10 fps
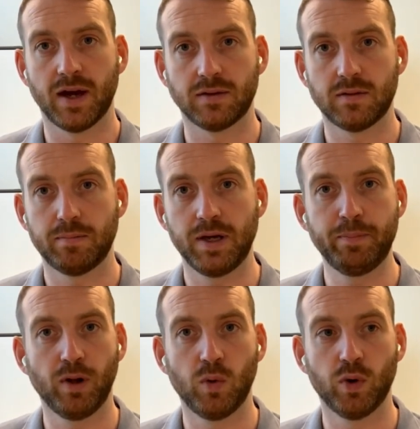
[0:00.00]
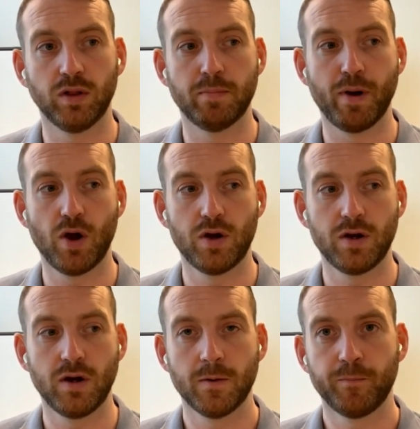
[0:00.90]
that people would
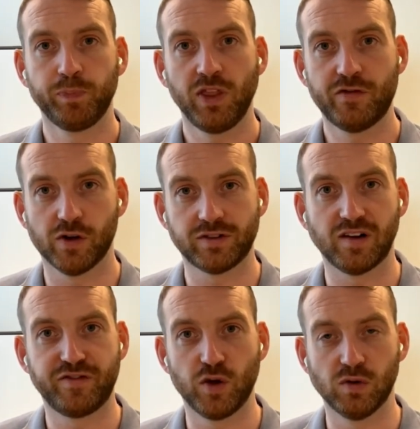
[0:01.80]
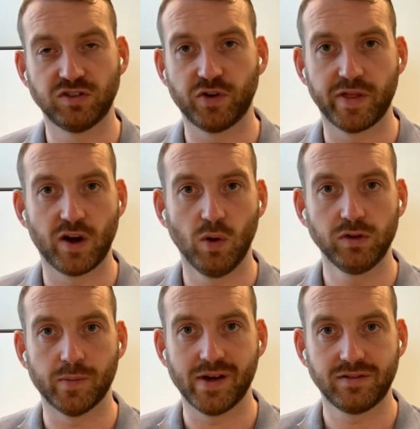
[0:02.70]
burn fossil fuels for their
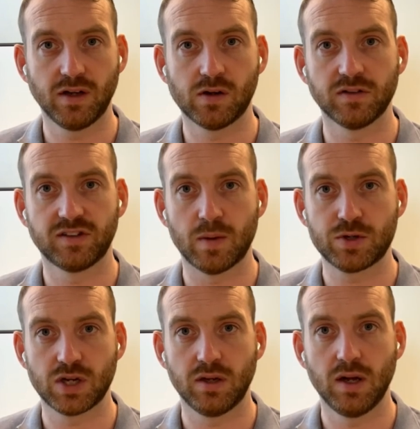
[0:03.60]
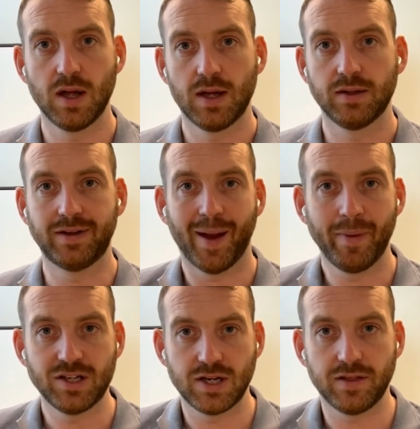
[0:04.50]
own domestic consumption,
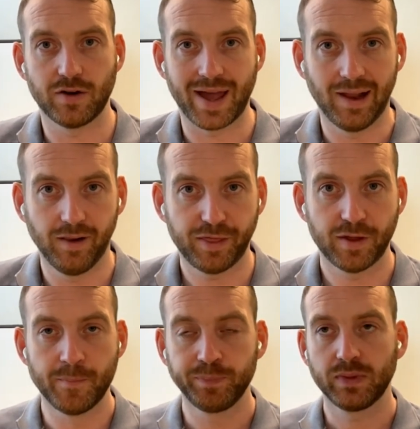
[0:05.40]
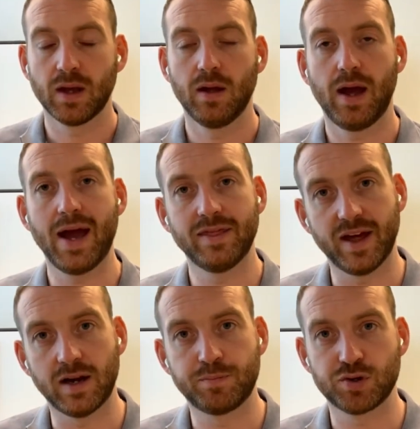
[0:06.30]
damaging their health,
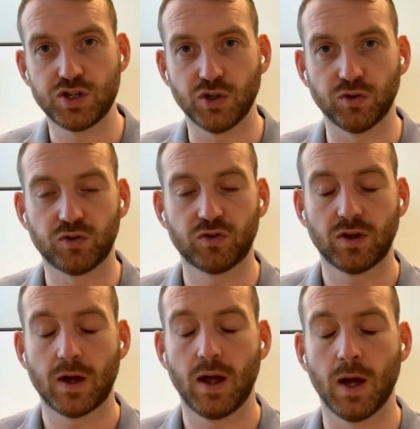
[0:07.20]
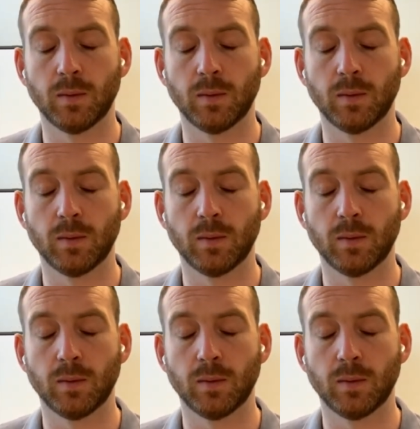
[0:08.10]
and then produce